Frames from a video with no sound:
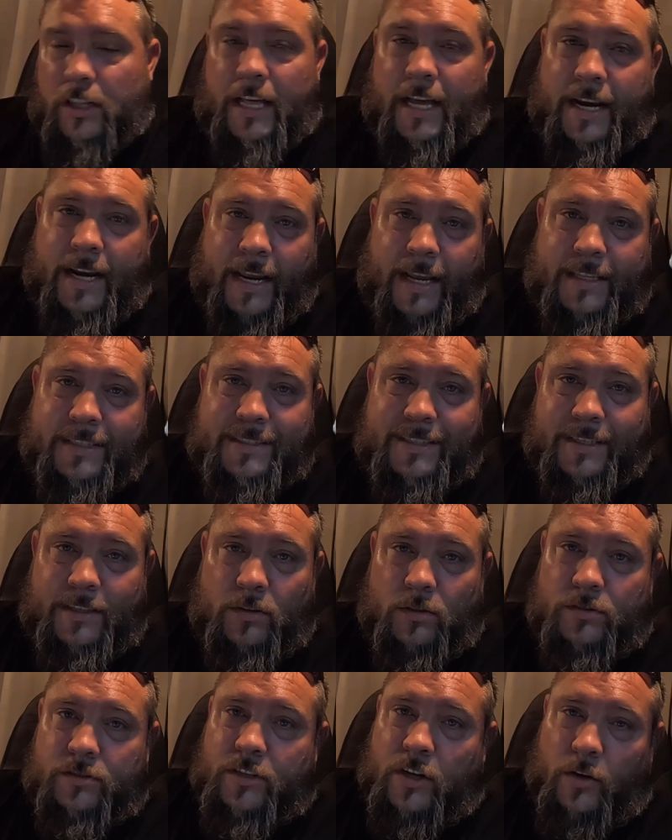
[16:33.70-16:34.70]
glad hand
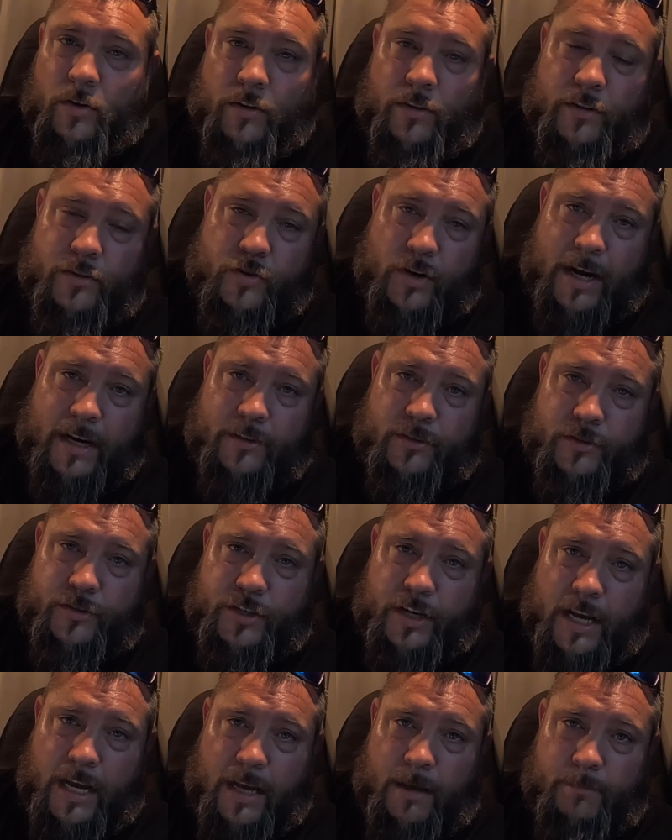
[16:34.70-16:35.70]
seals, go to the tractor
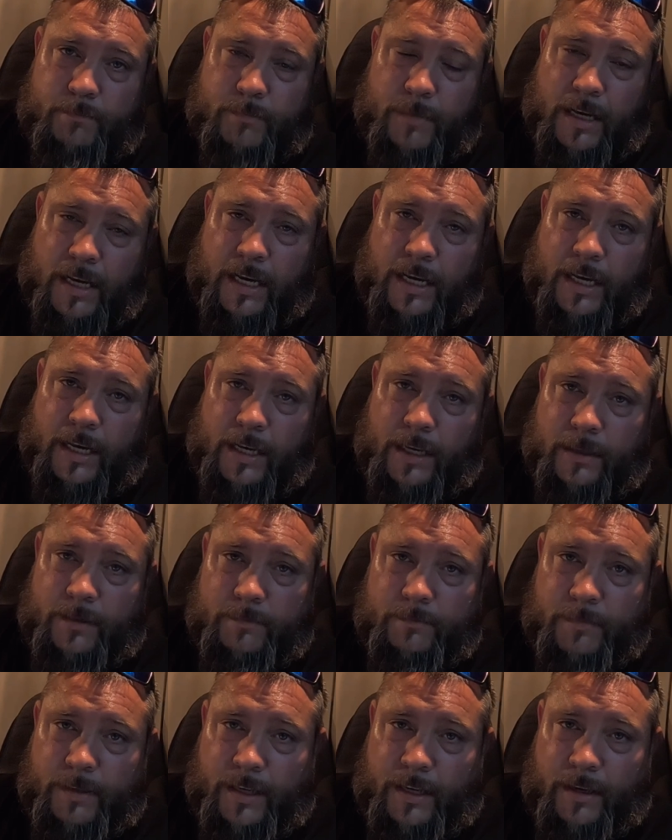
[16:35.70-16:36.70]
shop
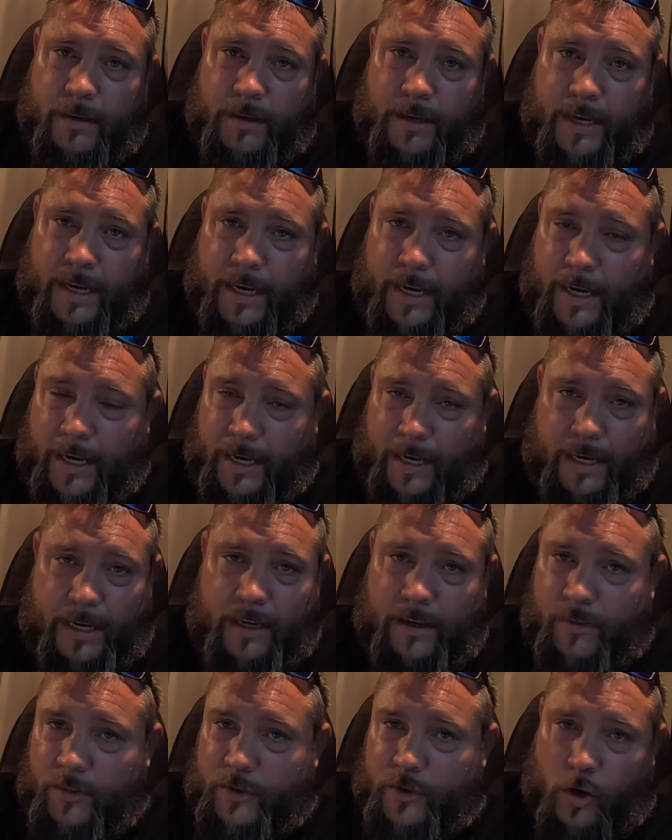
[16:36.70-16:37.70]
in
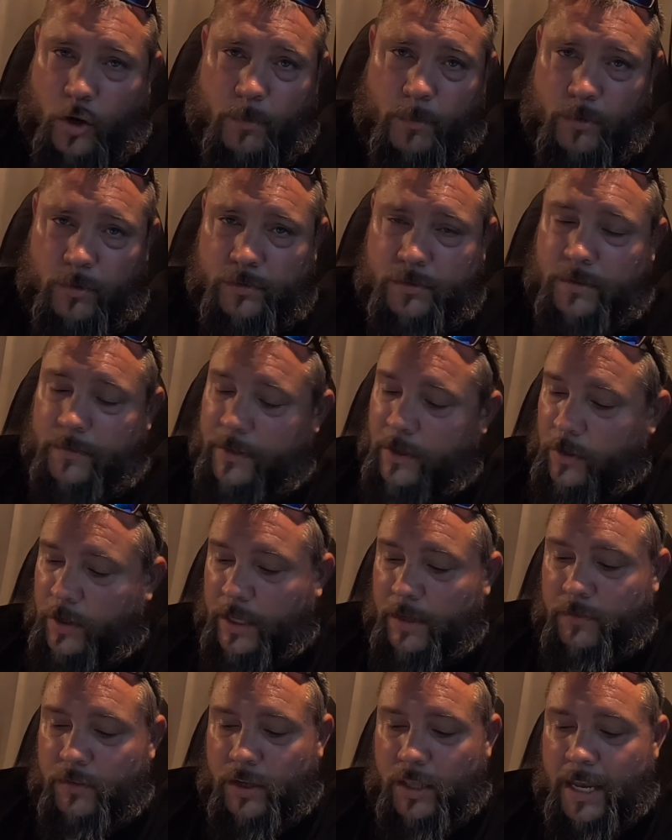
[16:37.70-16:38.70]
any of the terminals. They'll
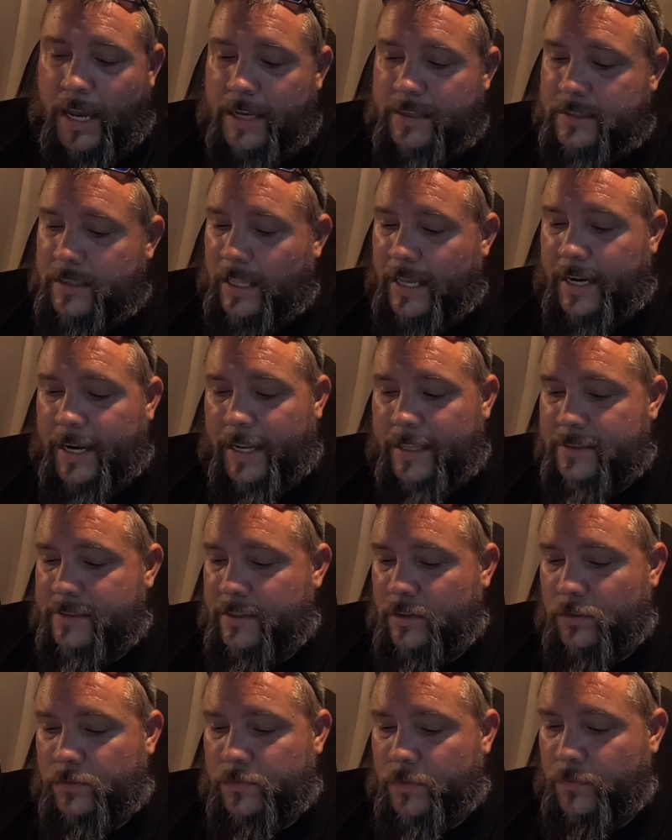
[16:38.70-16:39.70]
give you guys glad hand
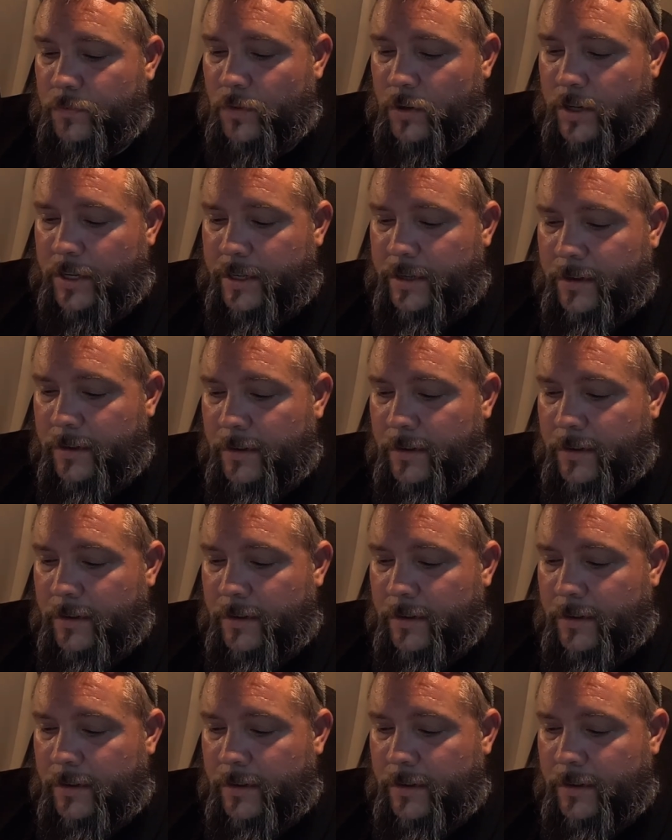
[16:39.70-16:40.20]
seals for free.